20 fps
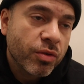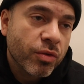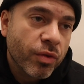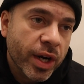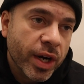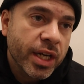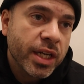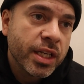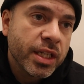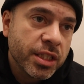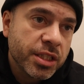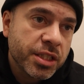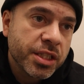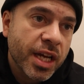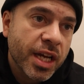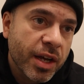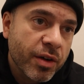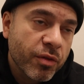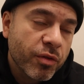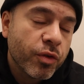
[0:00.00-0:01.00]
reigning
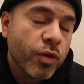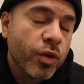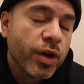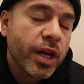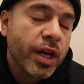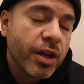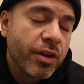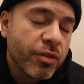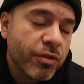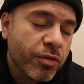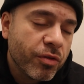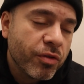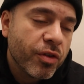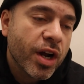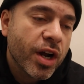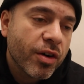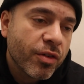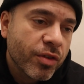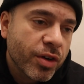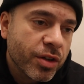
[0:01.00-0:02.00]
champ for a
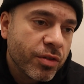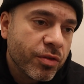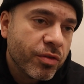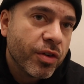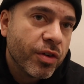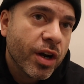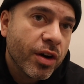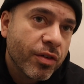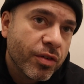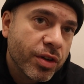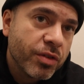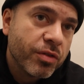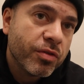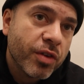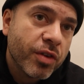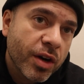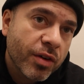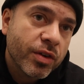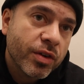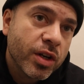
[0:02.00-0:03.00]
very, very,
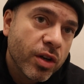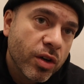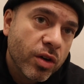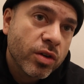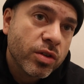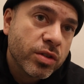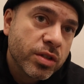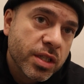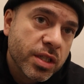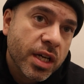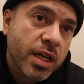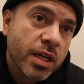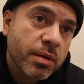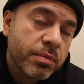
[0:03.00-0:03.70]
very long time.